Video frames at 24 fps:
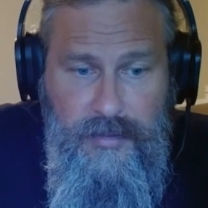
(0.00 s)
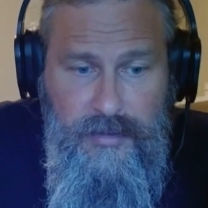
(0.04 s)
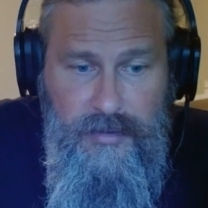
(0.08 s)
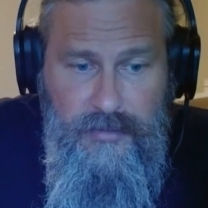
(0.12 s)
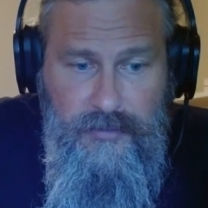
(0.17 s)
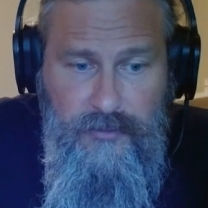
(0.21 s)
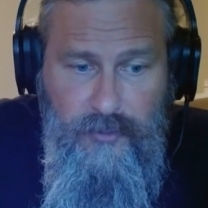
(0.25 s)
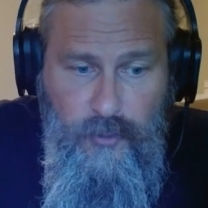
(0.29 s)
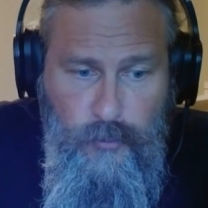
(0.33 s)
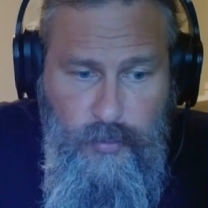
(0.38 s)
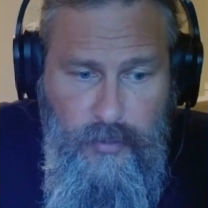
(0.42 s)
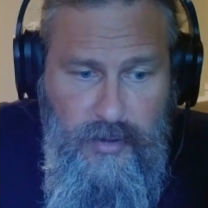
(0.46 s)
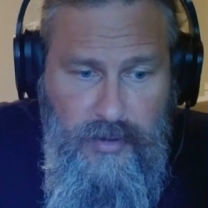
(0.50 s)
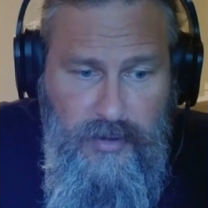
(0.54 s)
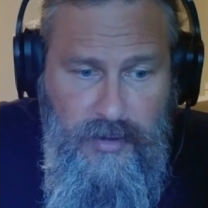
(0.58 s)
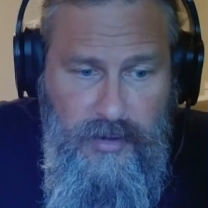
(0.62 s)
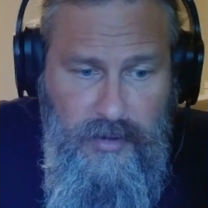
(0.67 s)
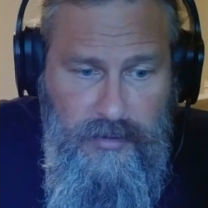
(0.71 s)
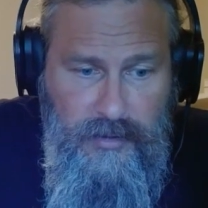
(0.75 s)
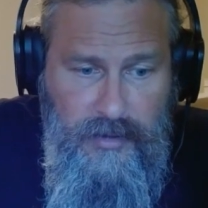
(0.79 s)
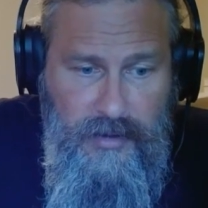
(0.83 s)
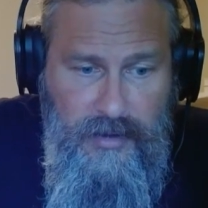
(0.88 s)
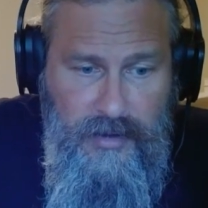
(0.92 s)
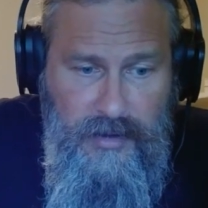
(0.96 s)
the
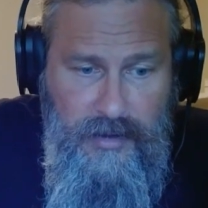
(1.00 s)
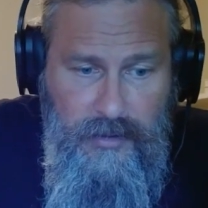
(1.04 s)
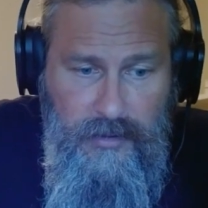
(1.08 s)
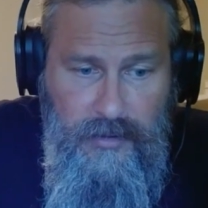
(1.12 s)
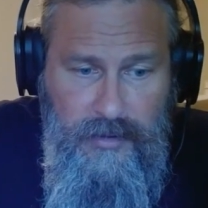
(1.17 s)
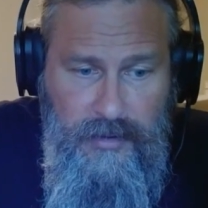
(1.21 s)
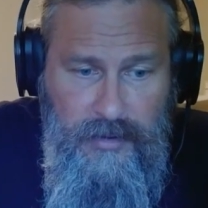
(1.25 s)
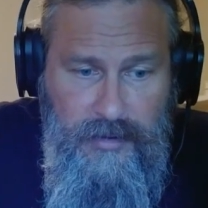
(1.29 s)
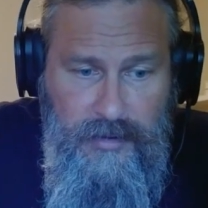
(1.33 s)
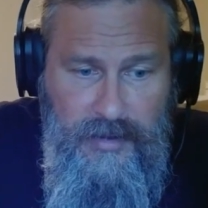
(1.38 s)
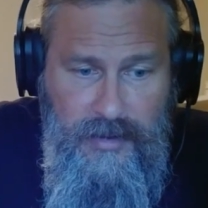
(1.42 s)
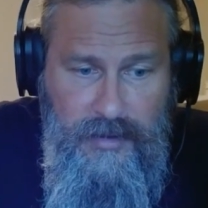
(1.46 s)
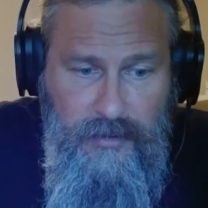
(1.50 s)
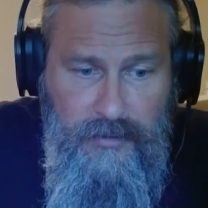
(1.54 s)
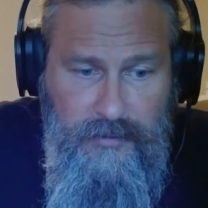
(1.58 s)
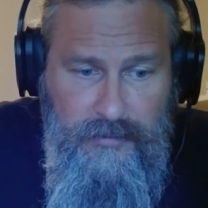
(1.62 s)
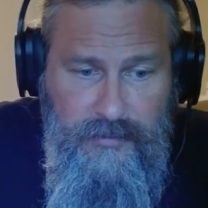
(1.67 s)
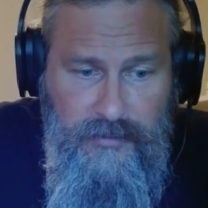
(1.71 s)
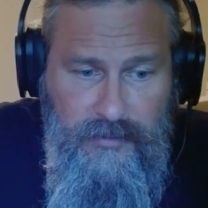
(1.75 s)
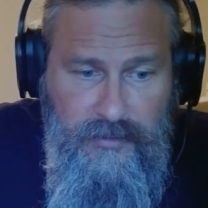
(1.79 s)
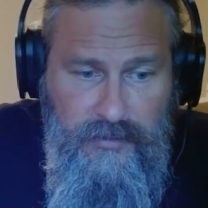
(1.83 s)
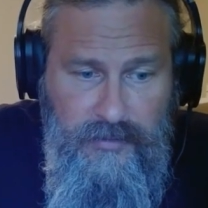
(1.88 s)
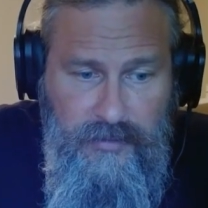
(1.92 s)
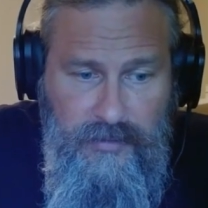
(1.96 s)
superconducting
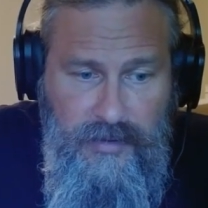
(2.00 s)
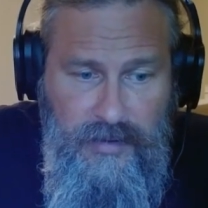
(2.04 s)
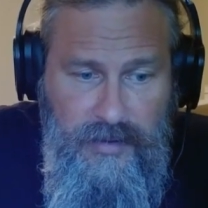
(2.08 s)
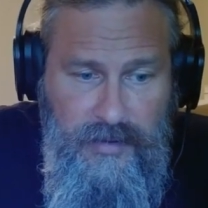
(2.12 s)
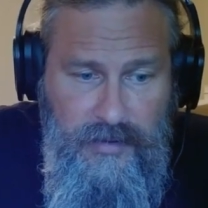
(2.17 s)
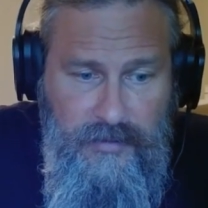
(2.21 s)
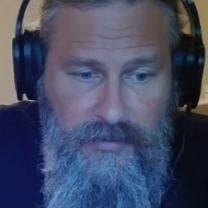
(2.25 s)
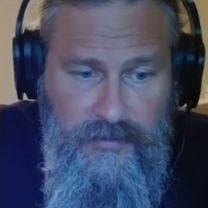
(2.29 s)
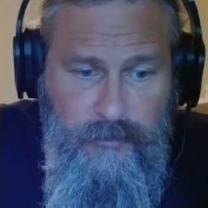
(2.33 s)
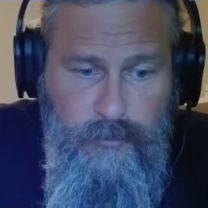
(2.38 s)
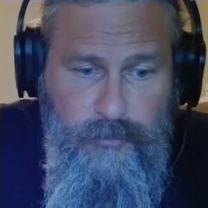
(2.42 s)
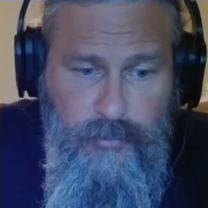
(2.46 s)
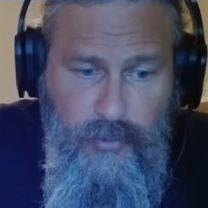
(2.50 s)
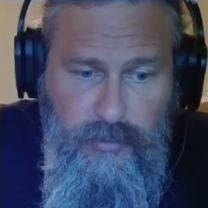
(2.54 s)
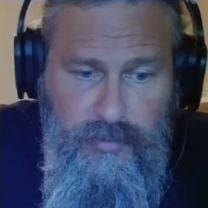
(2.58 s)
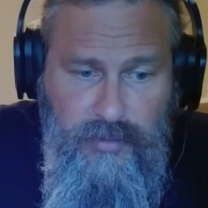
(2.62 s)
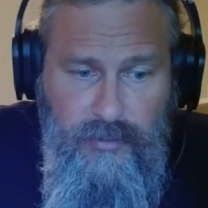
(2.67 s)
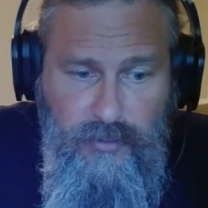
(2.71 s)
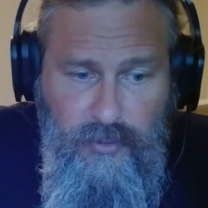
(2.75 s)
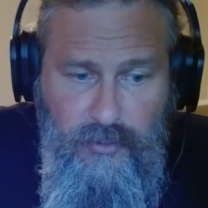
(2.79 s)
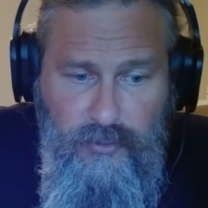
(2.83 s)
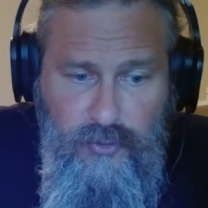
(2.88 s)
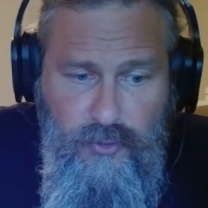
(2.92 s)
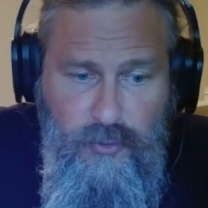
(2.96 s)
analysis case,
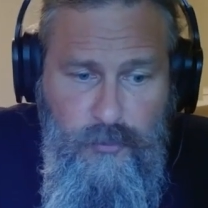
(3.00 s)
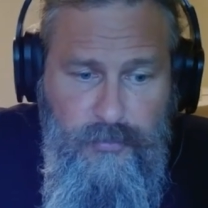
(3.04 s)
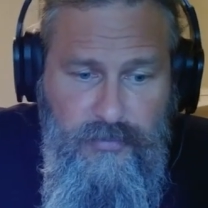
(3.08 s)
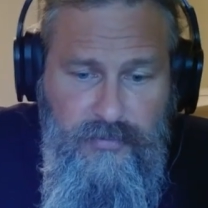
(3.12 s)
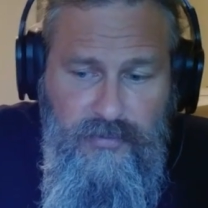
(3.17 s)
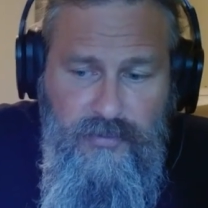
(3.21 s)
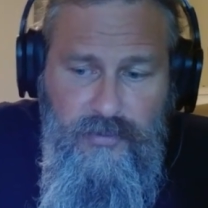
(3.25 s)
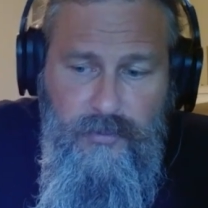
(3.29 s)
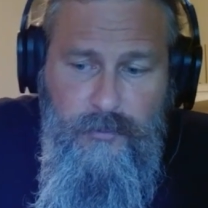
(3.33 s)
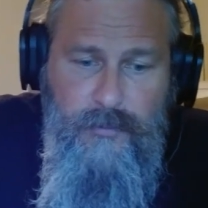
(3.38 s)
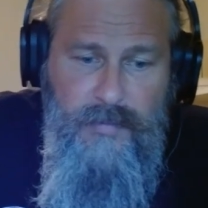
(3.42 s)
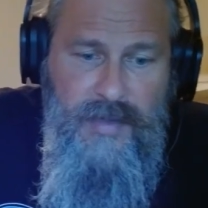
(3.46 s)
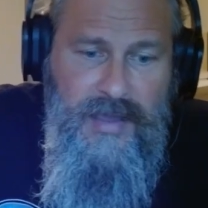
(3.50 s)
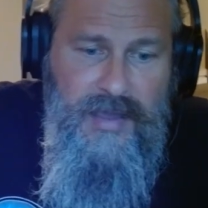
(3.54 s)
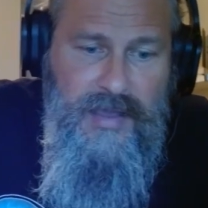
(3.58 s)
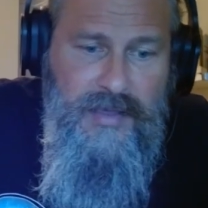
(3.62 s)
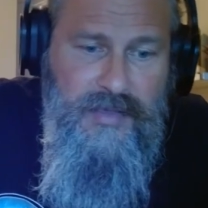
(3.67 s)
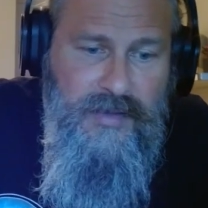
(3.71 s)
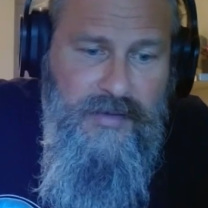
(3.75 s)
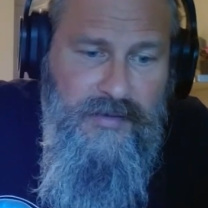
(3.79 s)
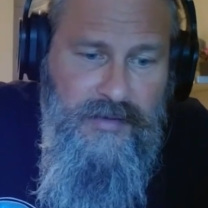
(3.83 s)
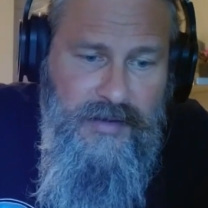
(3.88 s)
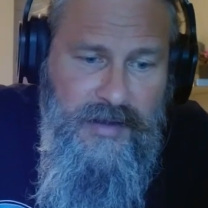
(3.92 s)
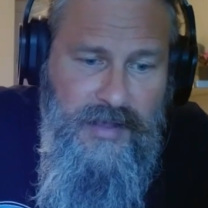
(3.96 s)
both the groups
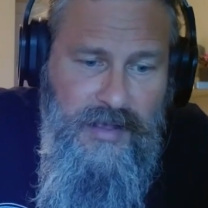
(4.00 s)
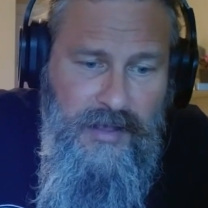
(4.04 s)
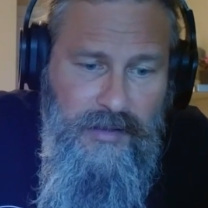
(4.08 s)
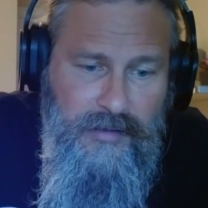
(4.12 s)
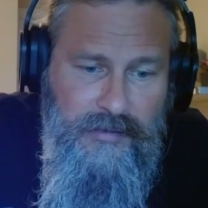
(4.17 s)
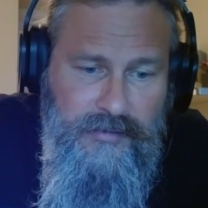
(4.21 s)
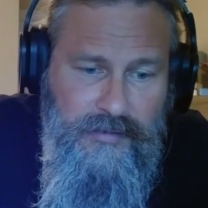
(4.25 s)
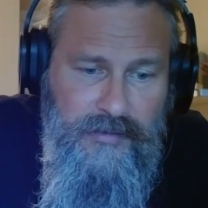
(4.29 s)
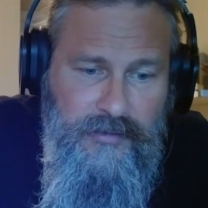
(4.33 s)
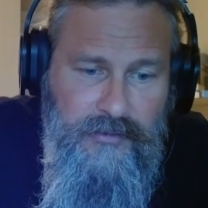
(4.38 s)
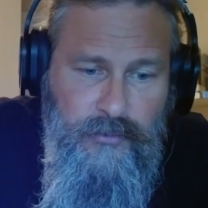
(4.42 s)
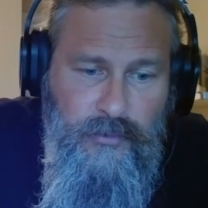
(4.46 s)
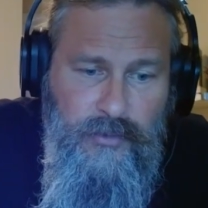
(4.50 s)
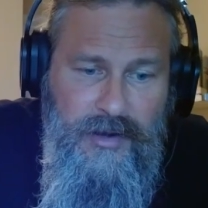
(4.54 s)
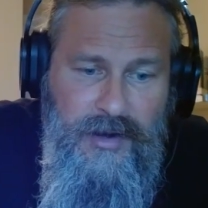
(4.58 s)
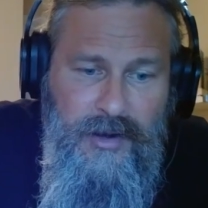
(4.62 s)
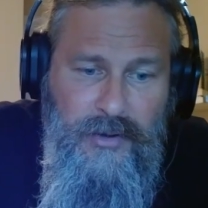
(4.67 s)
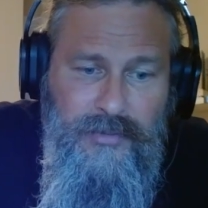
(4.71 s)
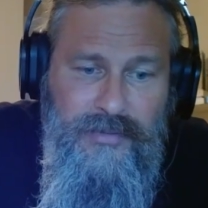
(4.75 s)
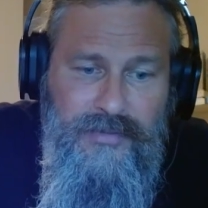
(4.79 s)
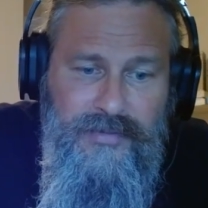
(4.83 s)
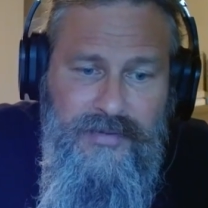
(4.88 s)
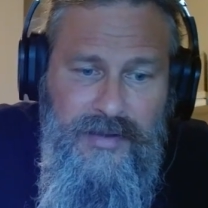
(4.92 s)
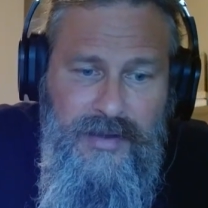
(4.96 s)
making these analyses were
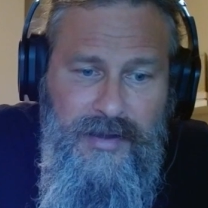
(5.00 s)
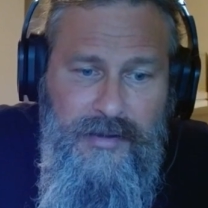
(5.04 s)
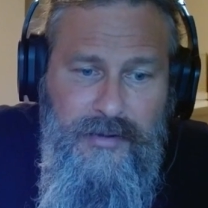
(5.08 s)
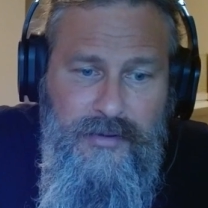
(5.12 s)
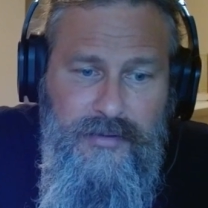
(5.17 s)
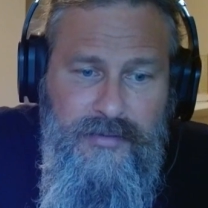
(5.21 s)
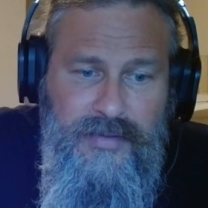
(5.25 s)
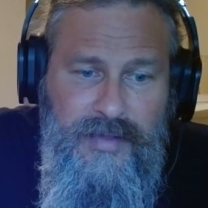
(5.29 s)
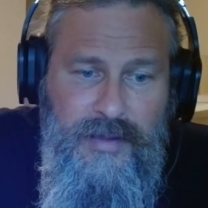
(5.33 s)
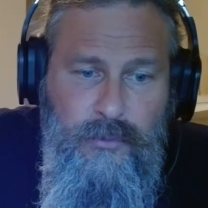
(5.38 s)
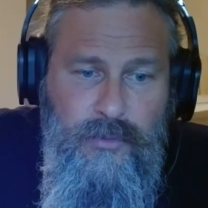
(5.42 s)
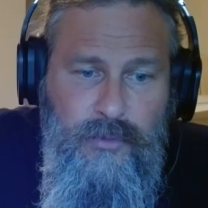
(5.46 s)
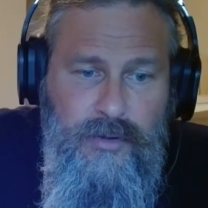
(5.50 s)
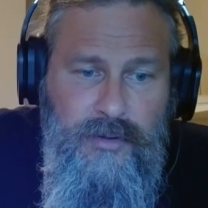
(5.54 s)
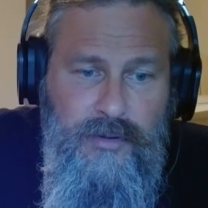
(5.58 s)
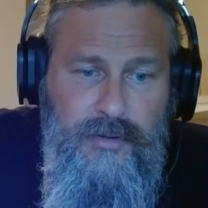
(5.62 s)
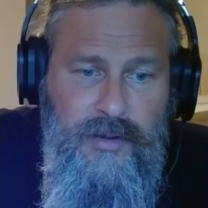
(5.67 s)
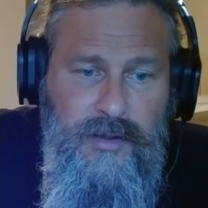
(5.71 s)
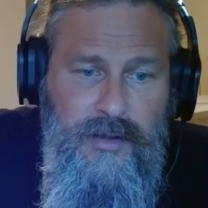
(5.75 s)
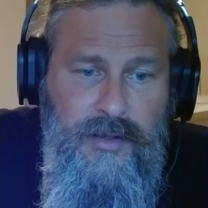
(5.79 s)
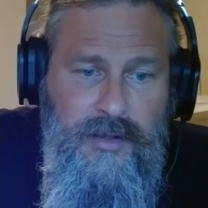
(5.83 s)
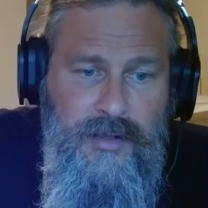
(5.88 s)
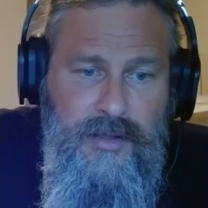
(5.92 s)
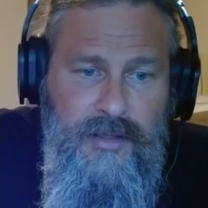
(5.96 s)
outsiders. They
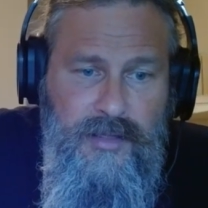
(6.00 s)
weren't